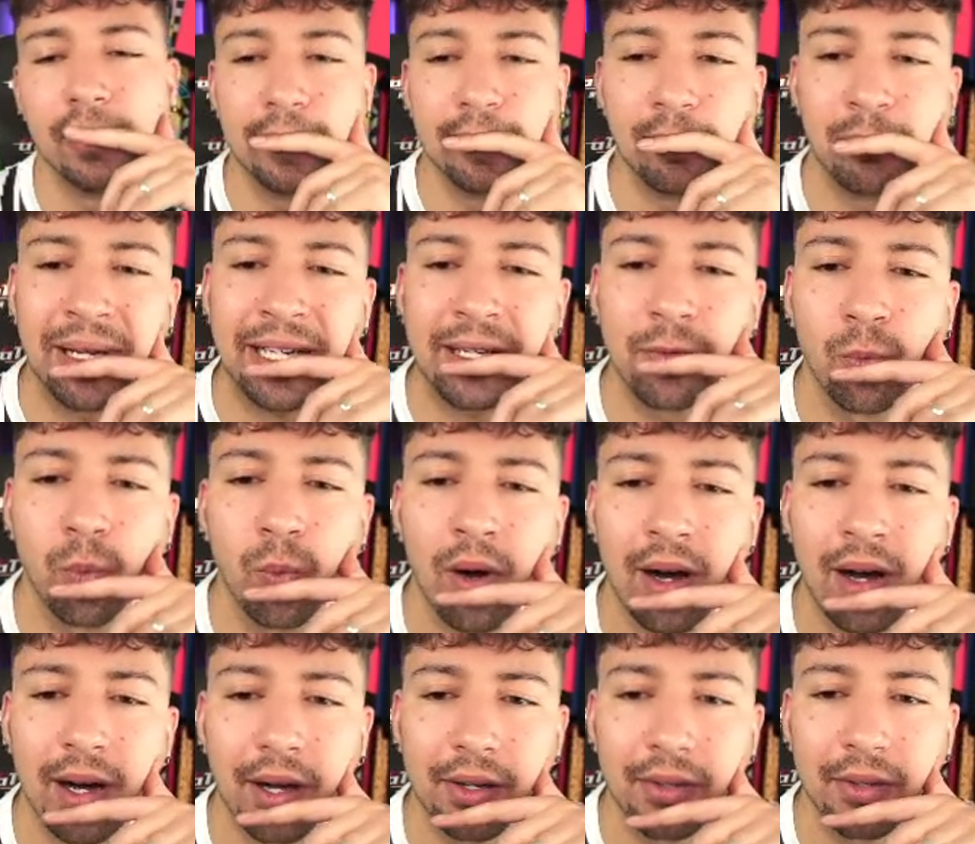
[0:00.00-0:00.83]
Pick
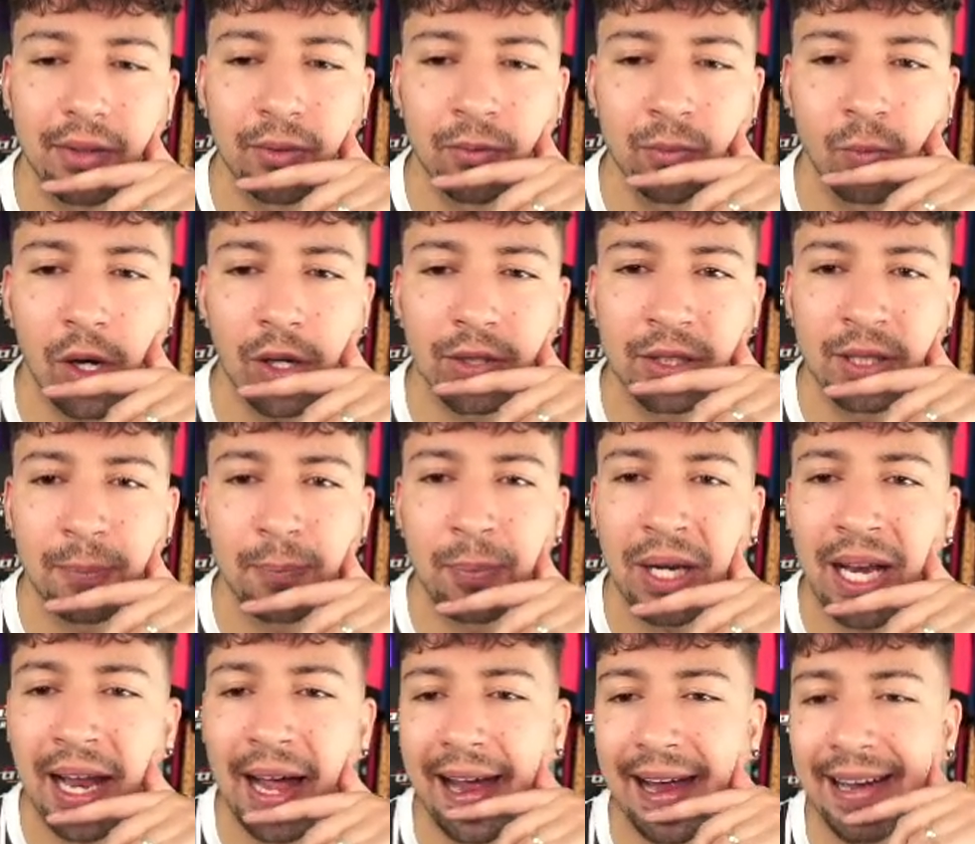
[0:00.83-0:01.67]
one. What to
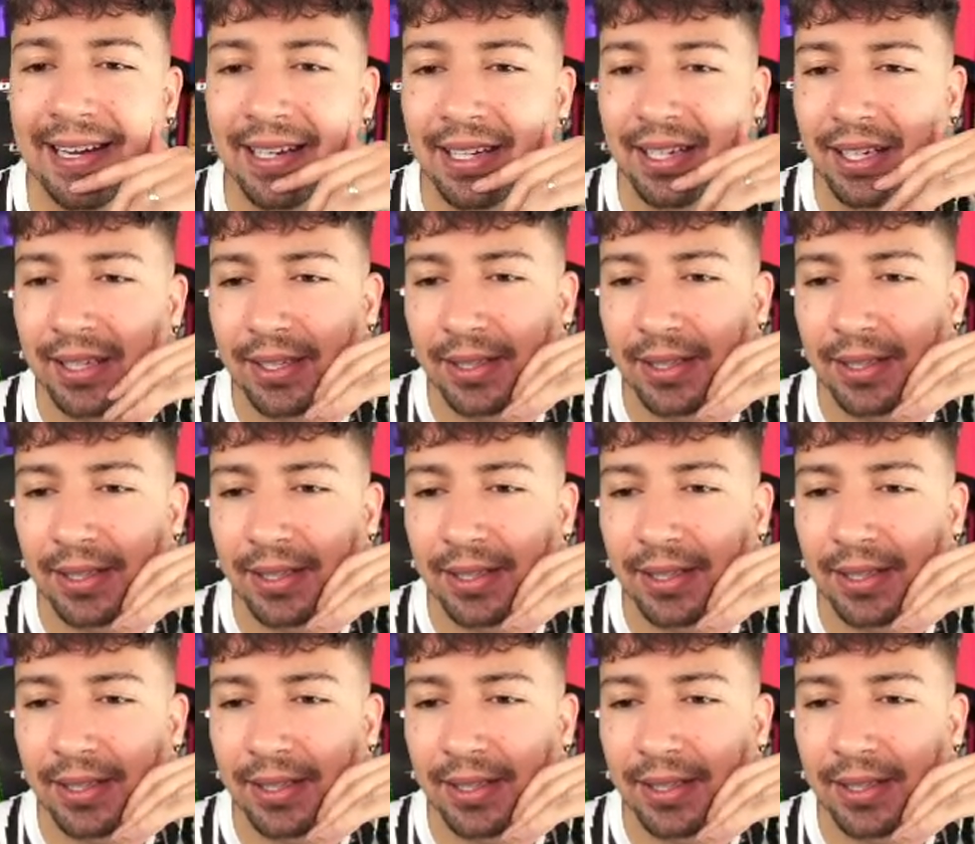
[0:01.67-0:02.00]
play?